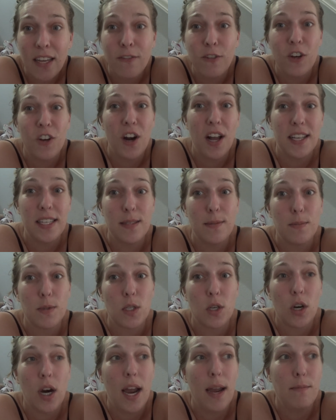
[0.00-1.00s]
If you're not
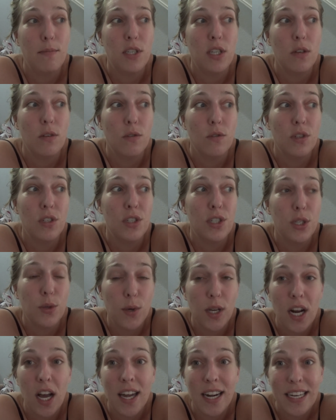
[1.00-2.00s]
subscribed to
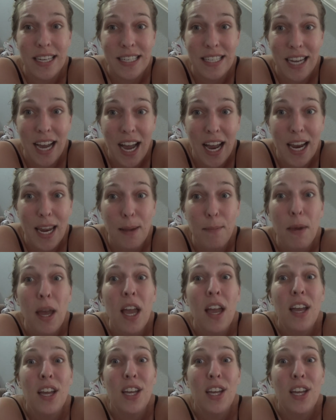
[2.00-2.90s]
Do It On A Dime,